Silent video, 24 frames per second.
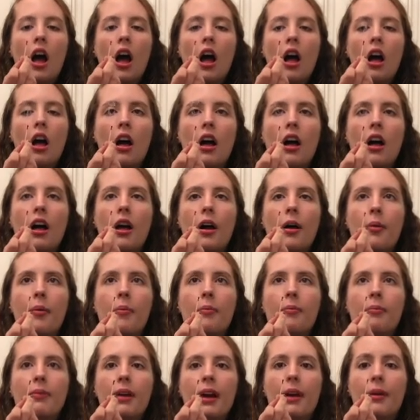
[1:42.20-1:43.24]

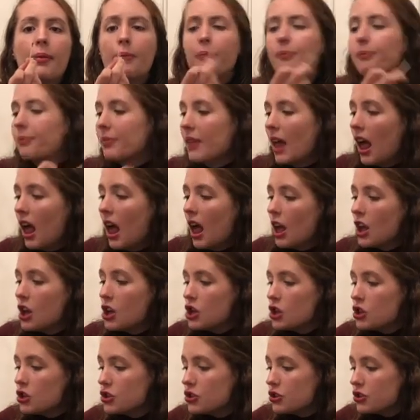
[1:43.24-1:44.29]
Yeah,
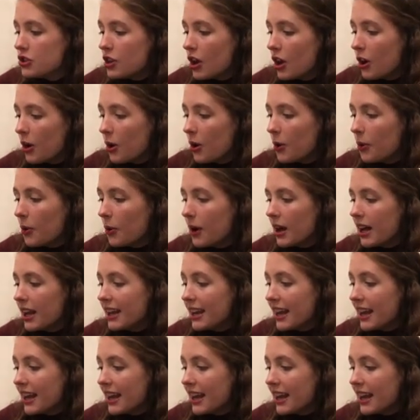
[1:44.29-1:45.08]
so